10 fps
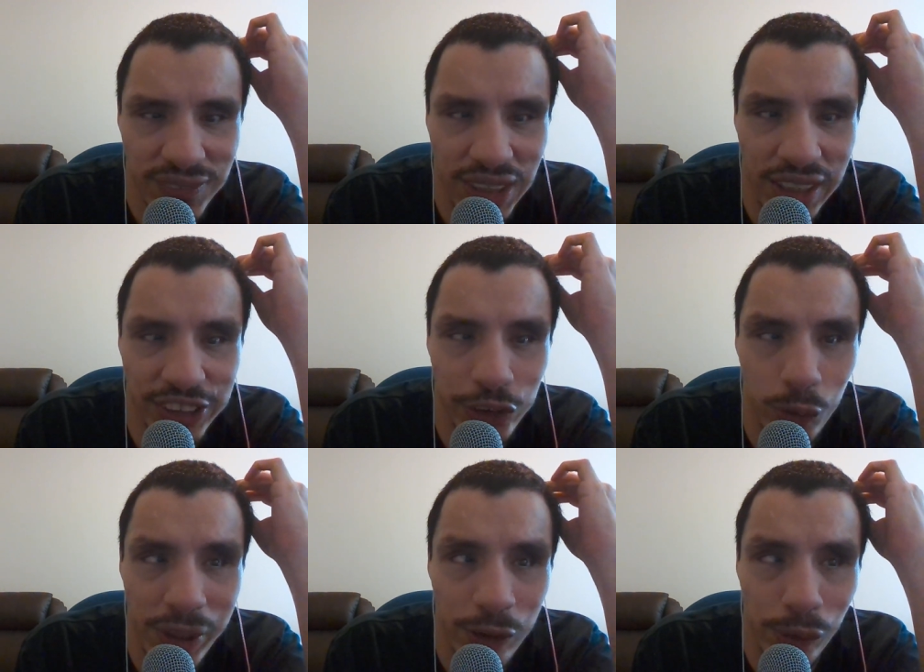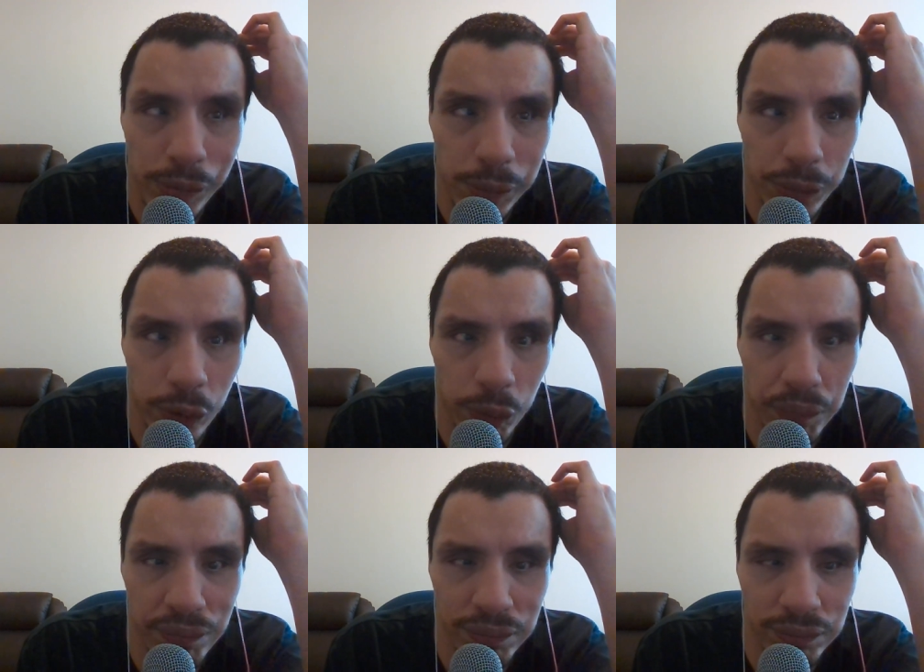As you may remember,
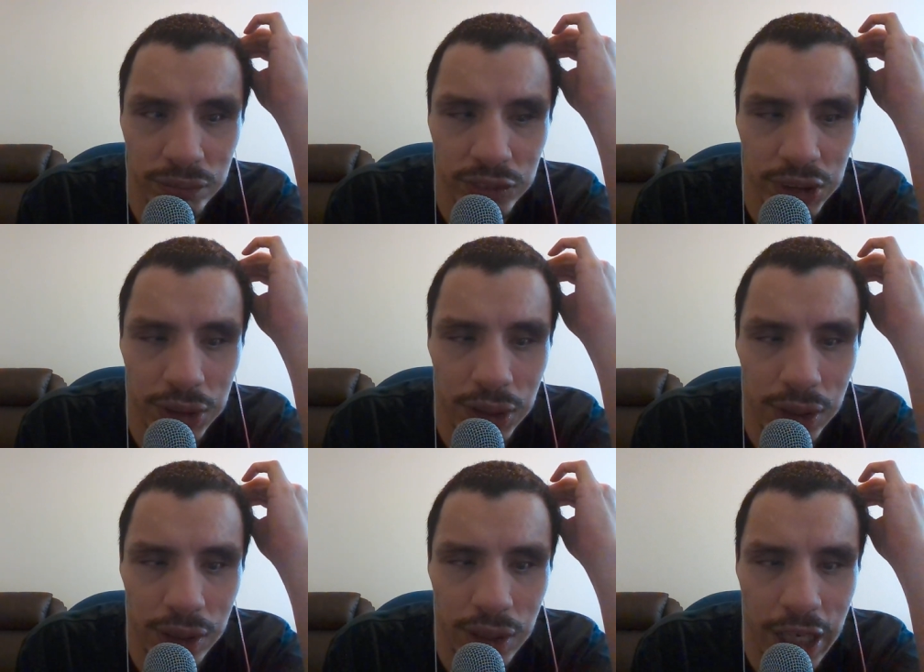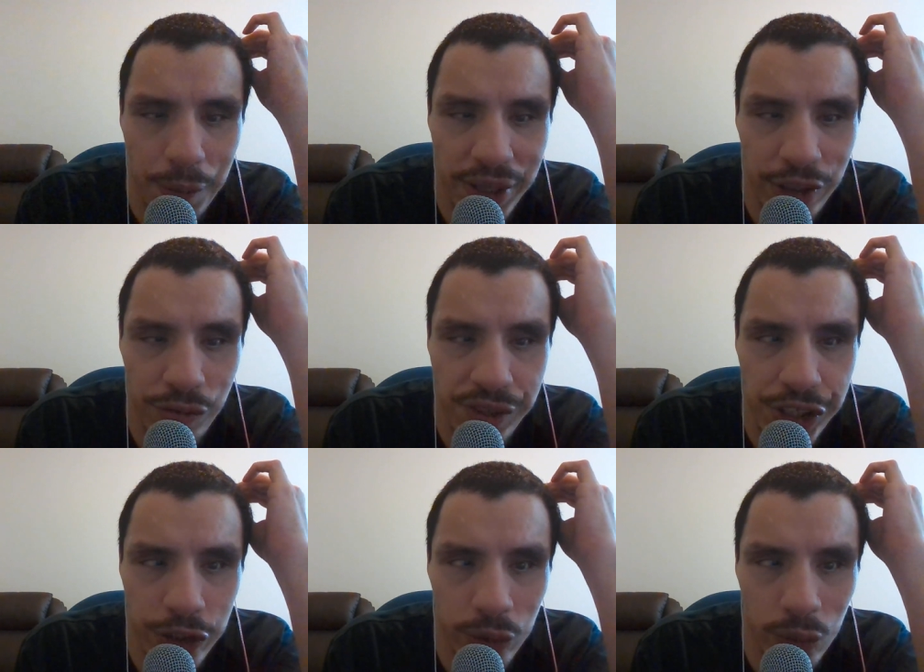I made a
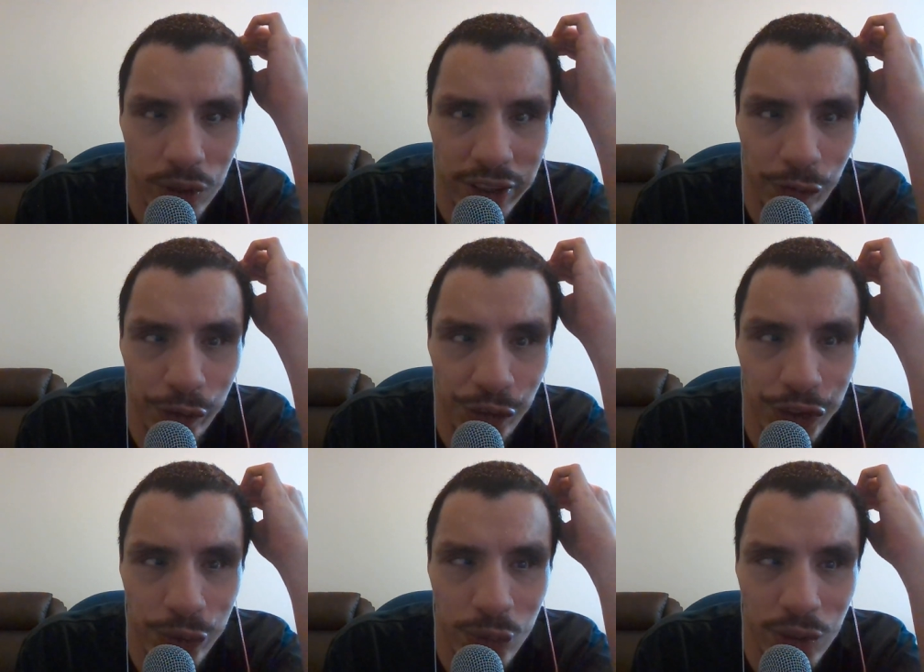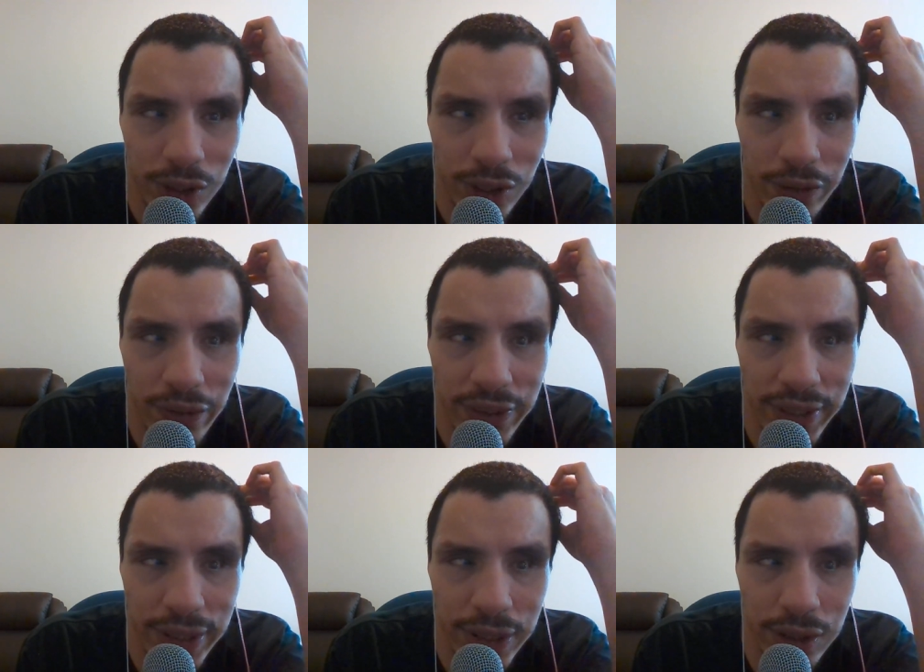video, a review on
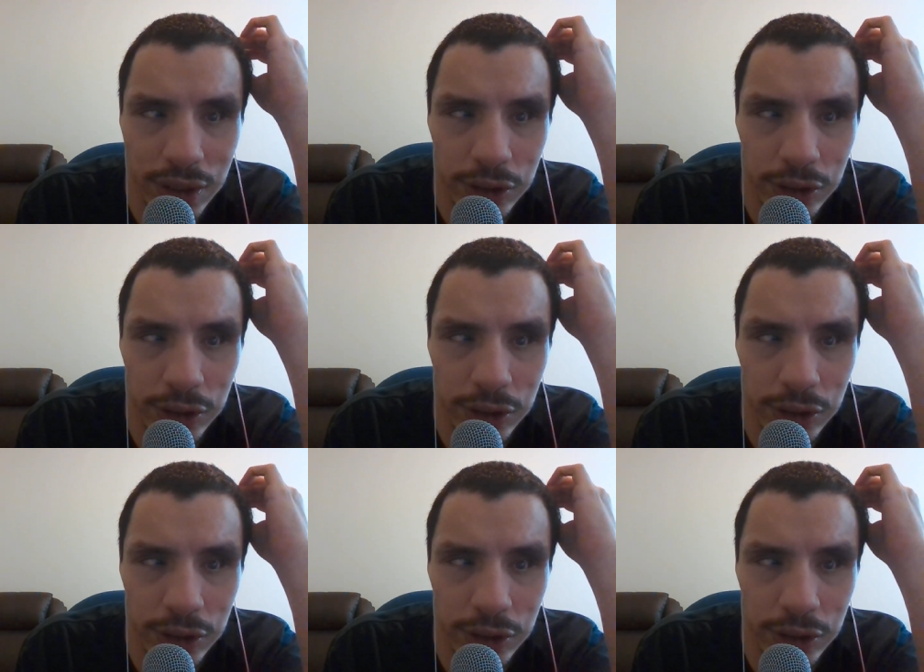the